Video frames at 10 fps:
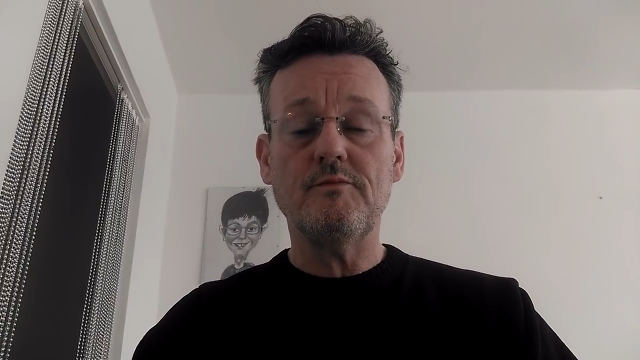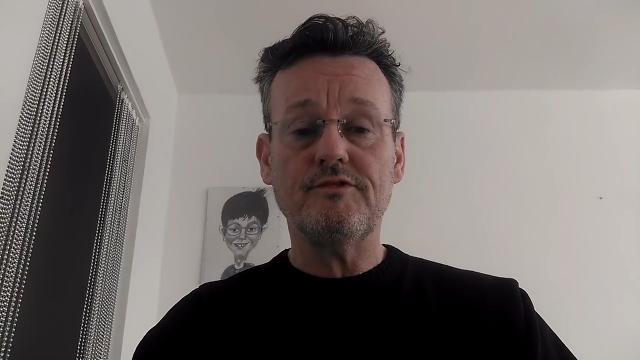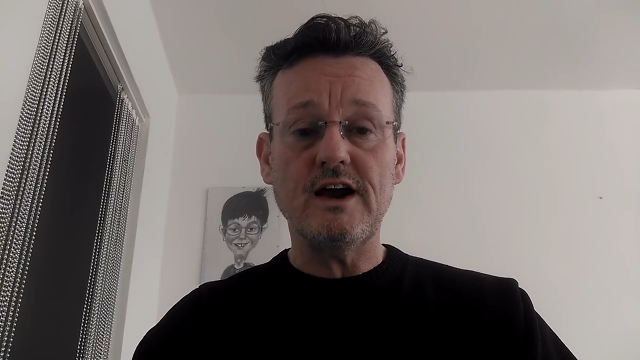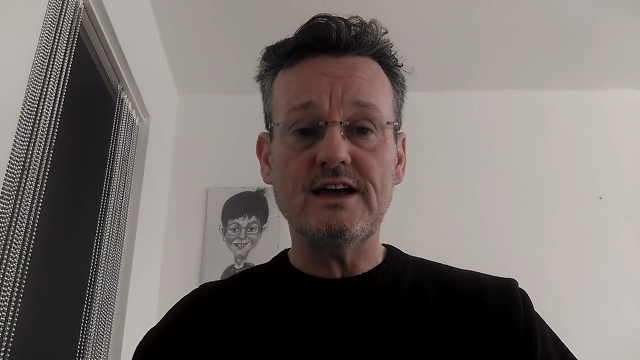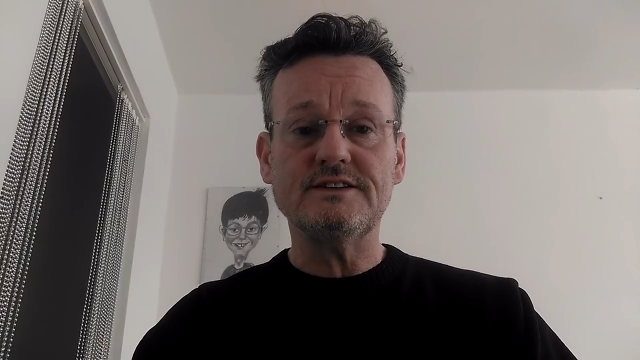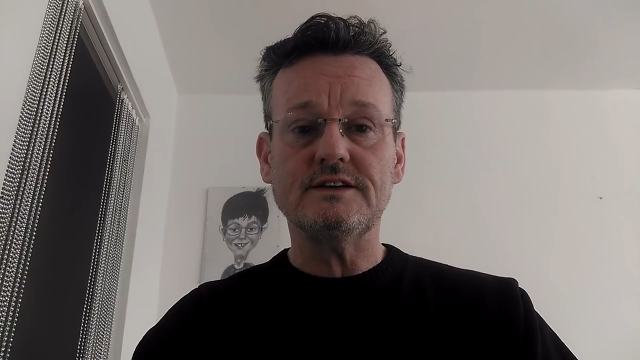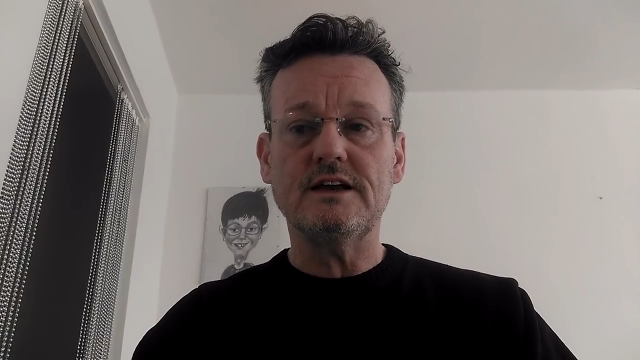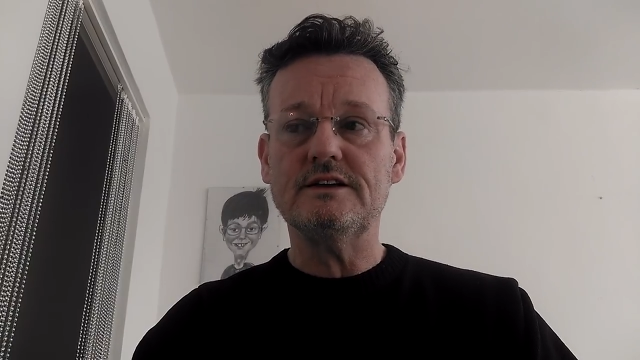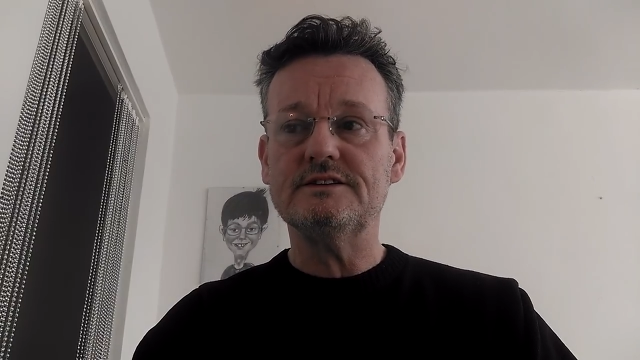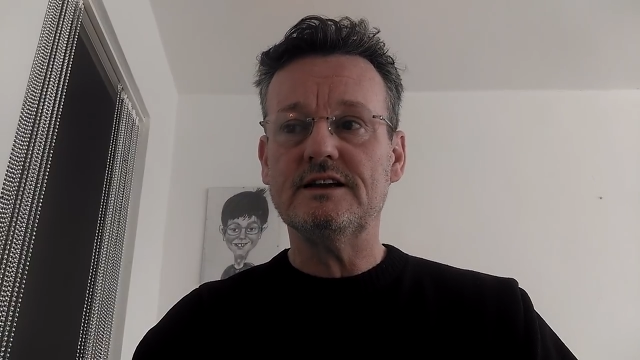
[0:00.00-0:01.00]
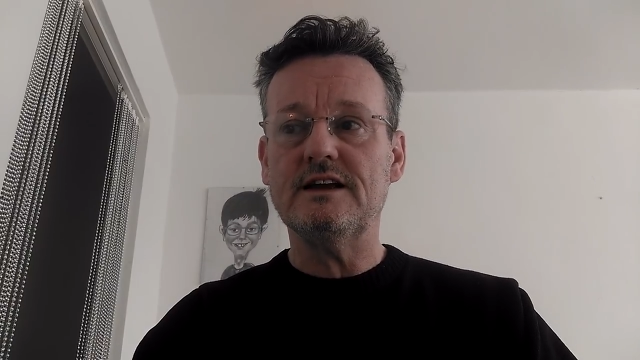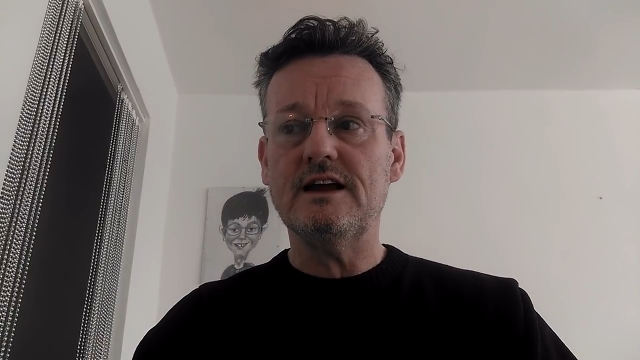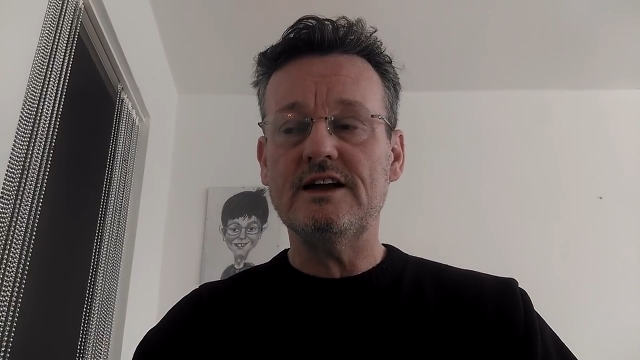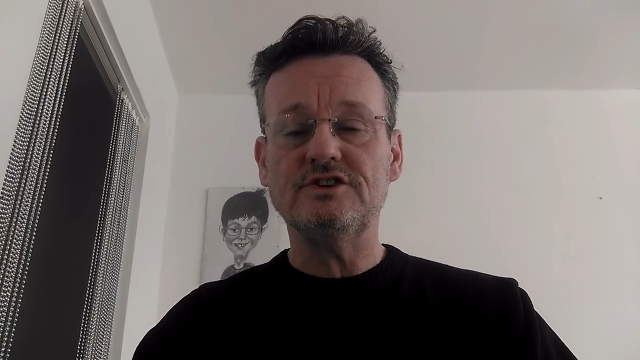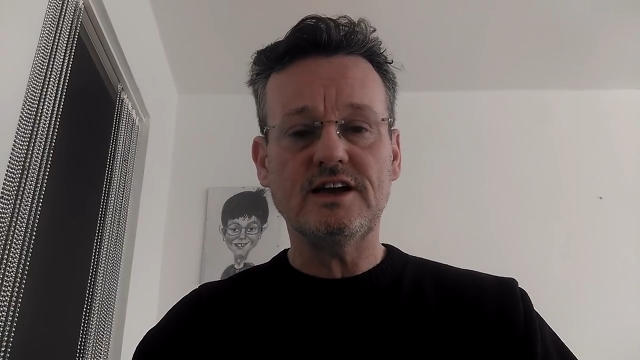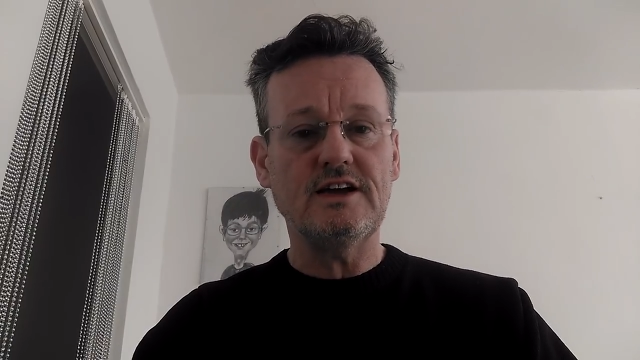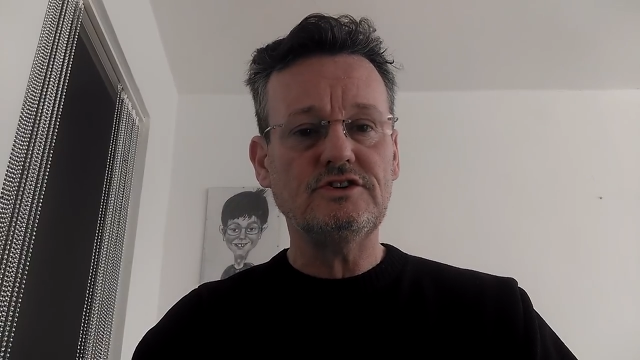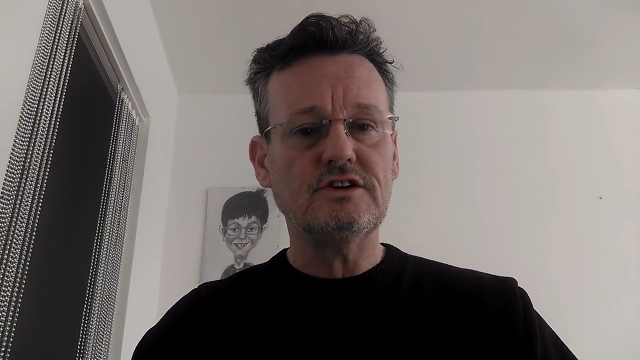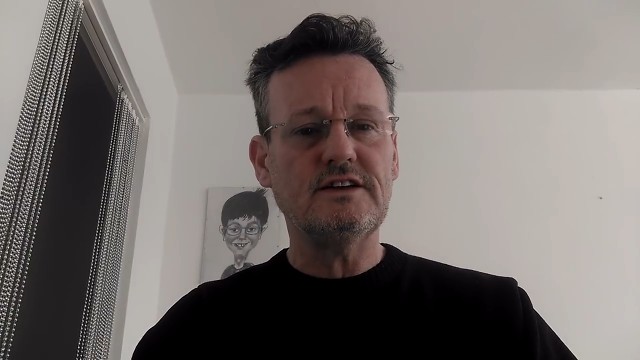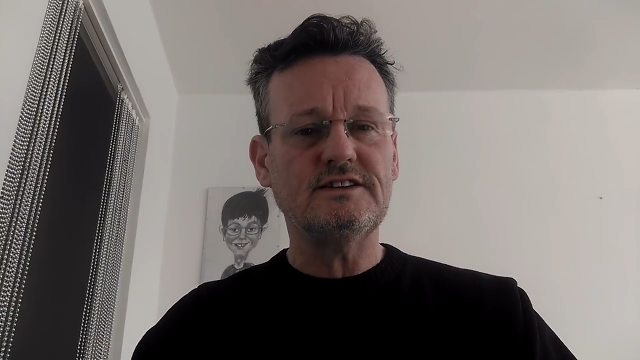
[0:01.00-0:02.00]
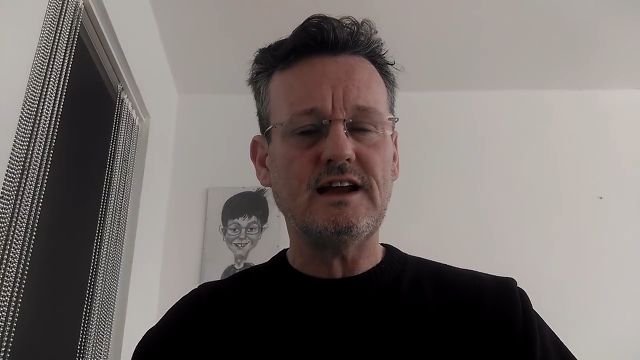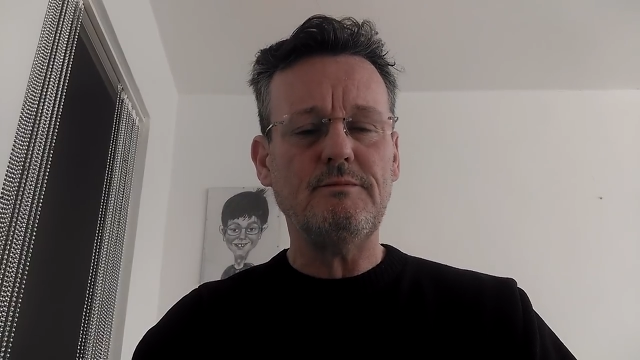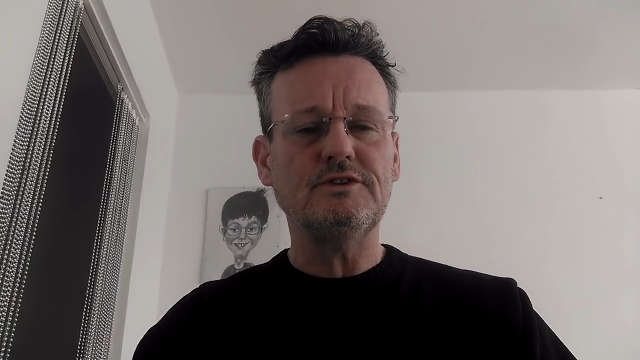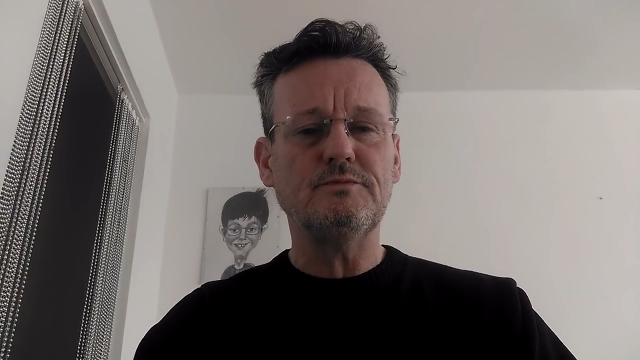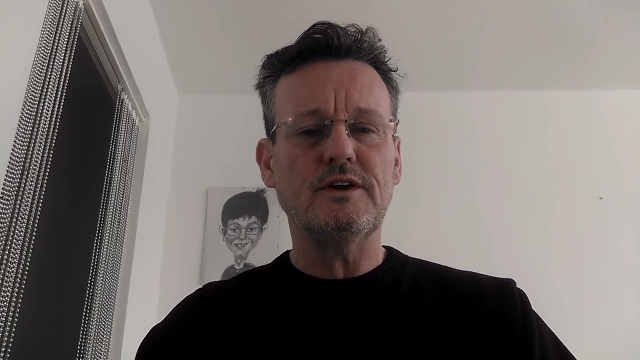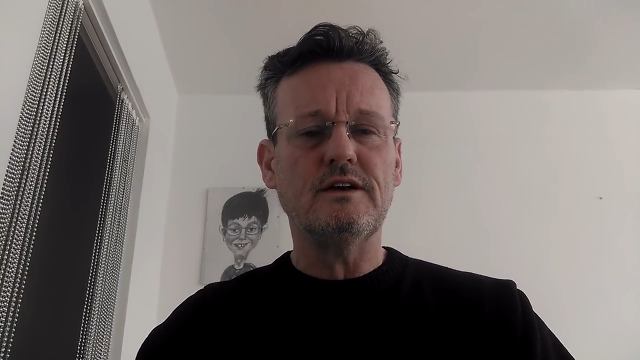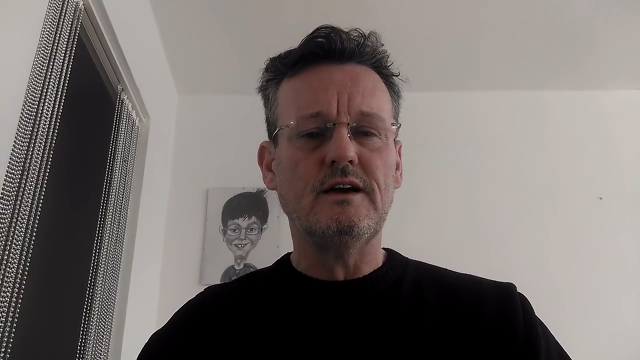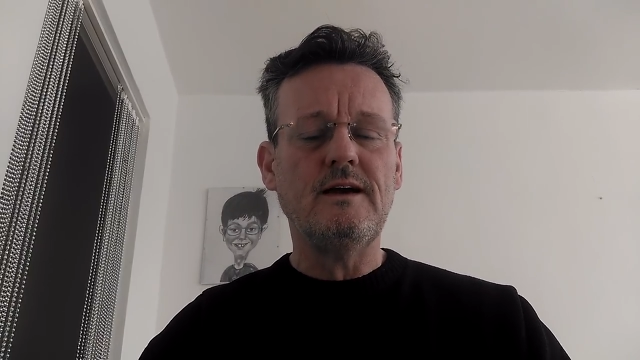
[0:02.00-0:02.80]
press and his educational establishment.